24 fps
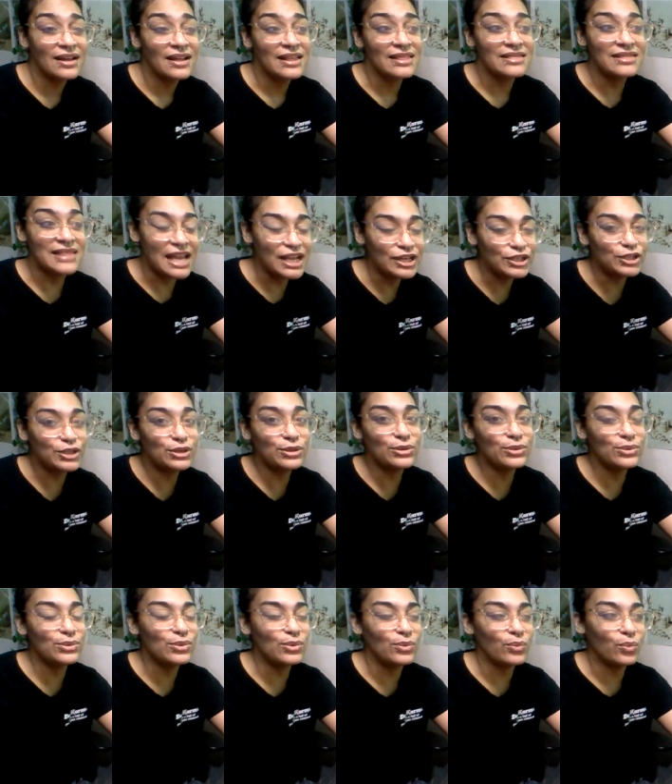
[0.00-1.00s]
they
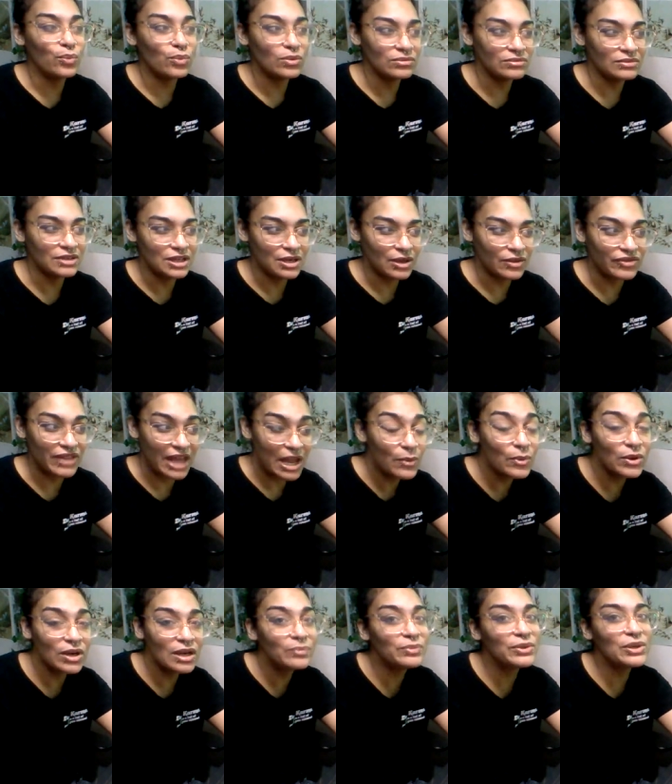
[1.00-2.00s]
too, they
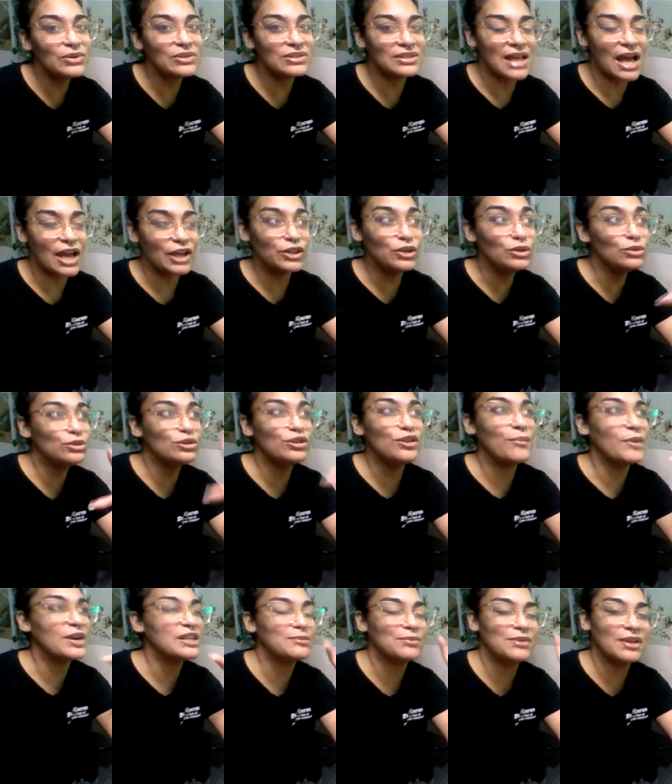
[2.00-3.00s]
would abuse that, you too
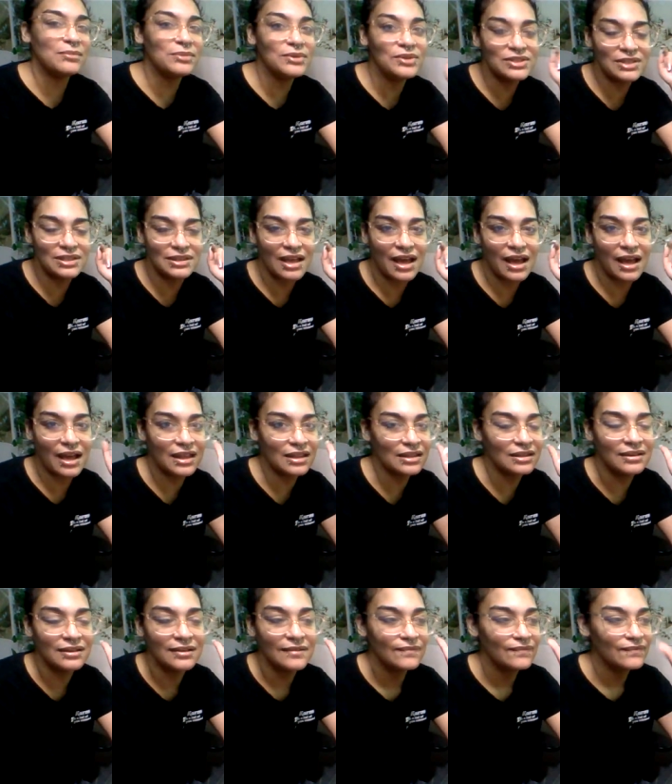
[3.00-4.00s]
must be abusing that.
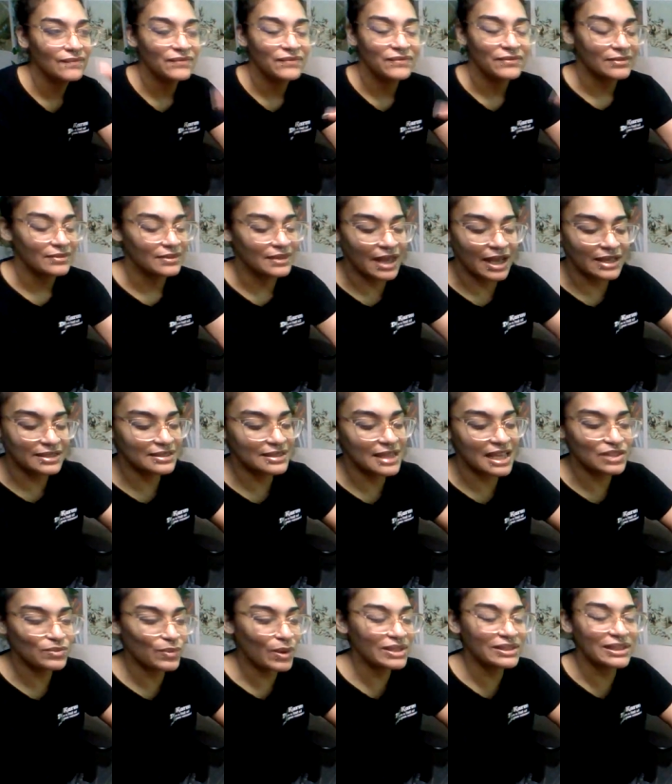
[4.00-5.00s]
And
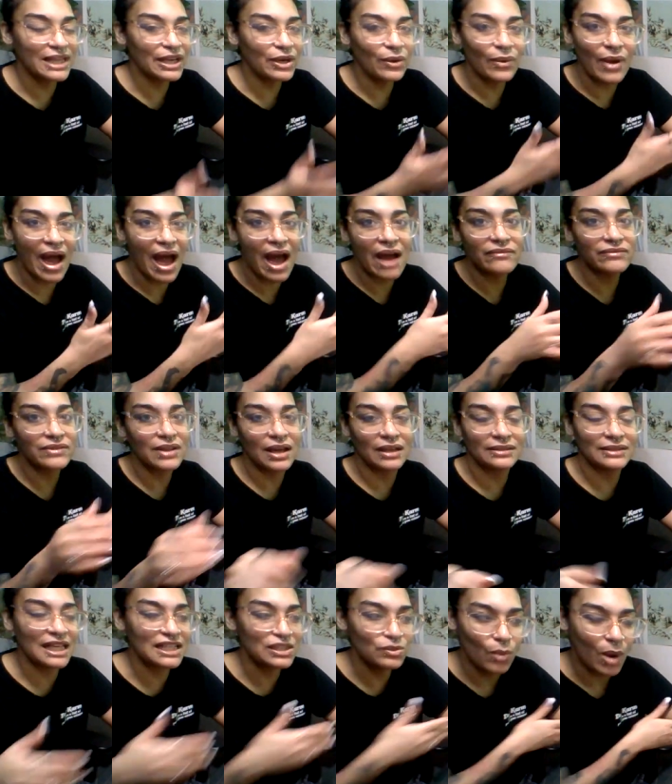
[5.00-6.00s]
that's why they don't have that.
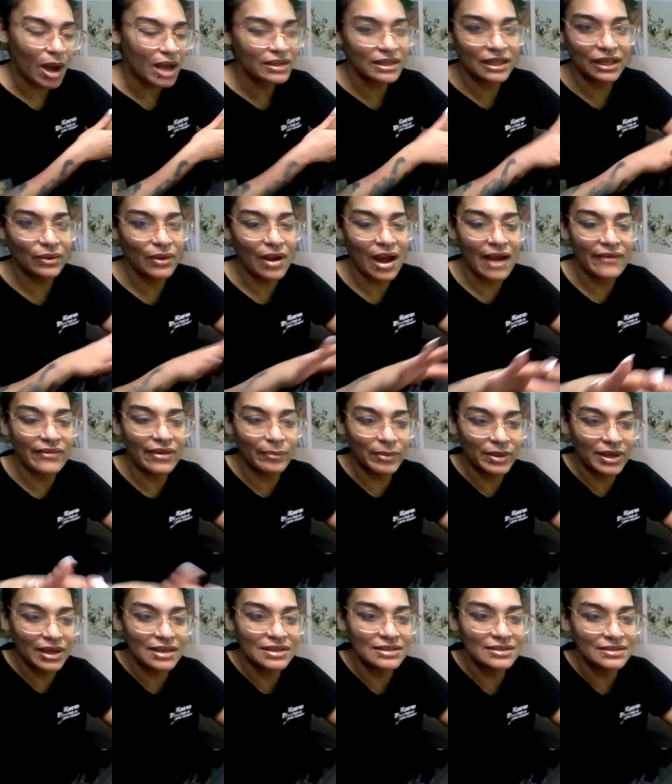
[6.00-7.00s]
That's why they don't have that,
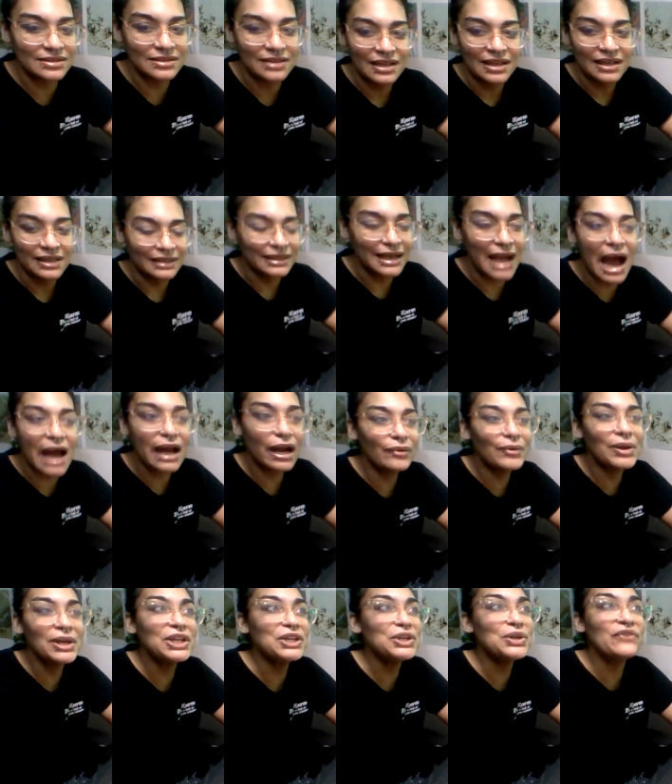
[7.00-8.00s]
because God
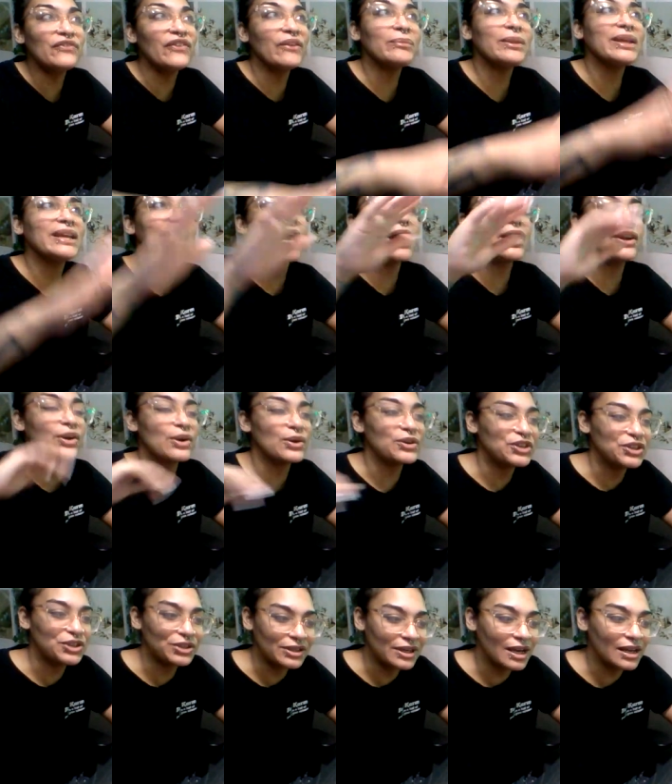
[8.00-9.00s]
already knew from the get-go,
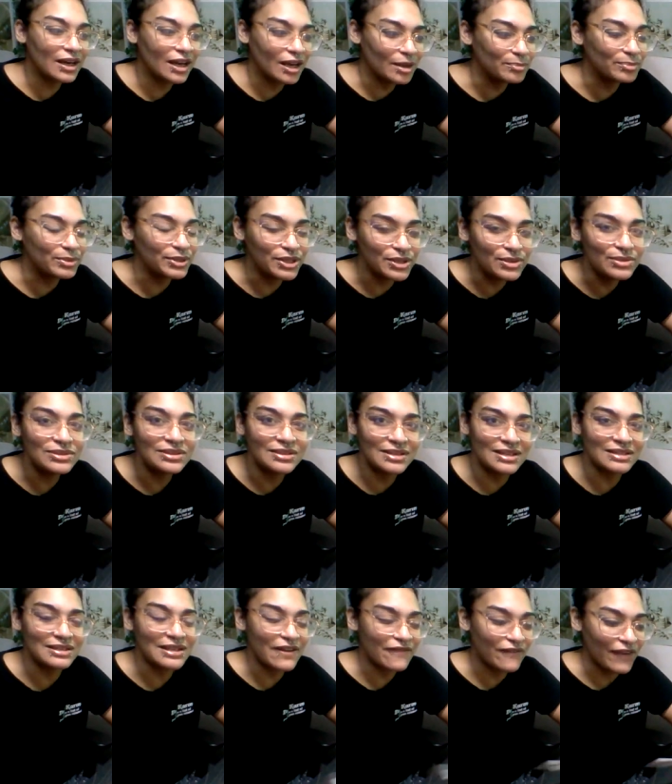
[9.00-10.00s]
you're going to abuse
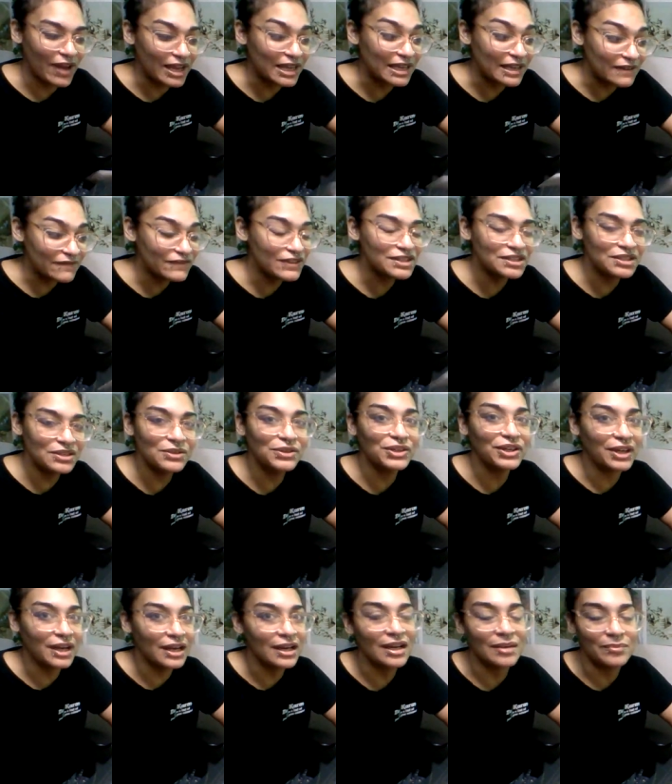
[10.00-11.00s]
this. If I give this to you, you're
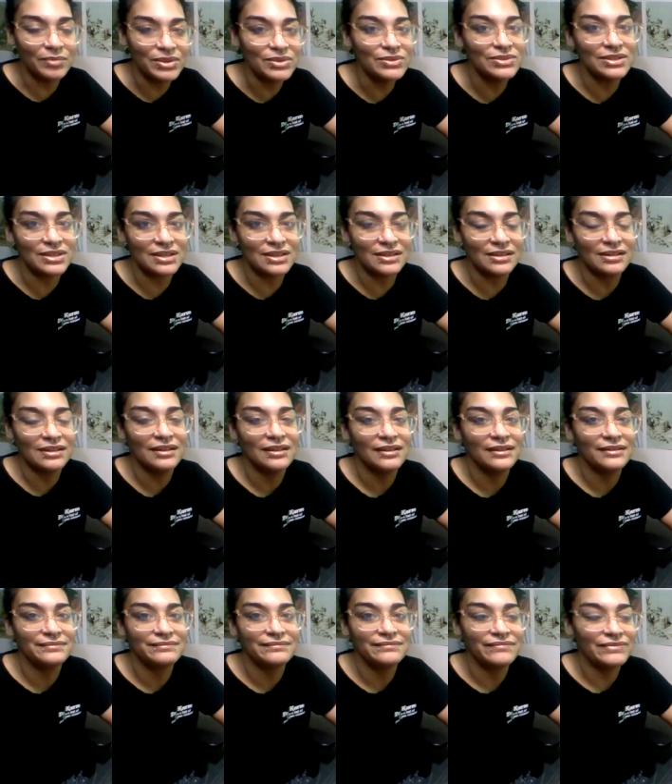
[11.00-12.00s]
going to abuse it.
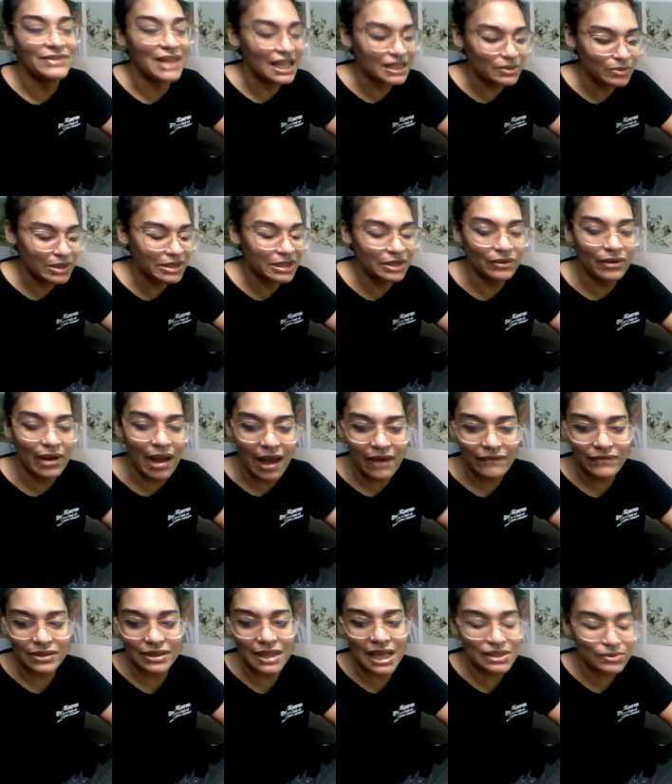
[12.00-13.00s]
That's why they don't have
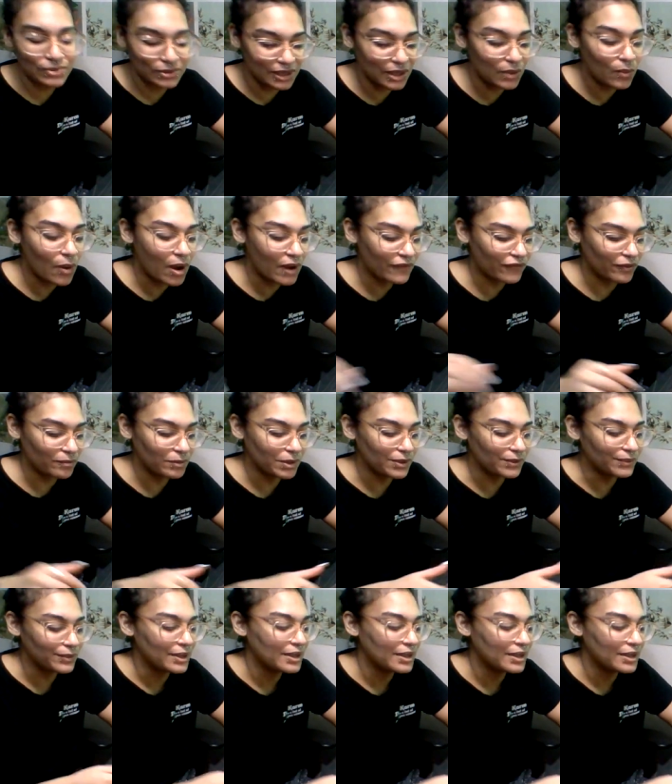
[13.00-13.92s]
it. That's what they want from you.